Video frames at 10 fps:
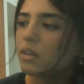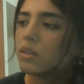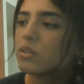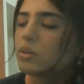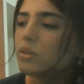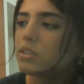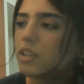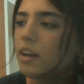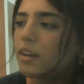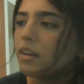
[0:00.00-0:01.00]
So
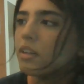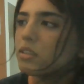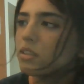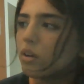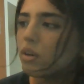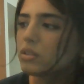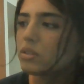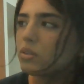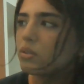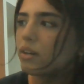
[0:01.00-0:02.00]
cyanides are
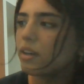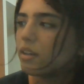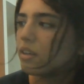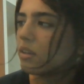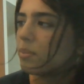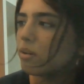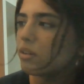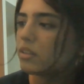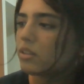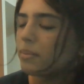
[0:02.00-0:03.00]
also a
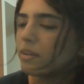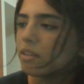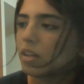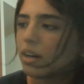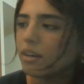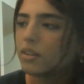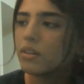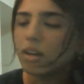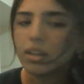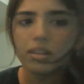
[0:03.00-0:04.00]
polyatomic
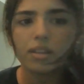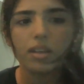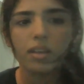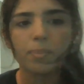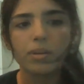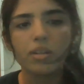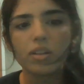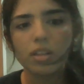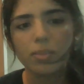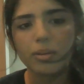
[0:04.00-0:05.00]
ion, and they appear
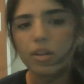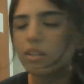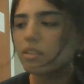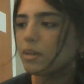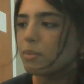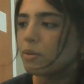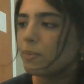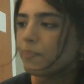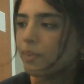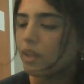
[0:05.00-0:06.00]
in the periodic
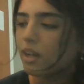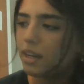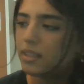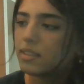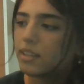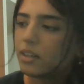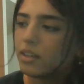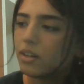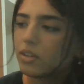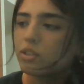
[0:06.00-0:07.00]
table, and
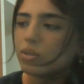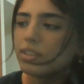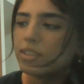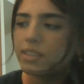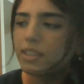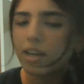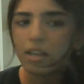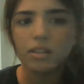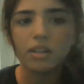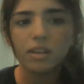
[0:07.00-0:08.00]
they are shown as CN.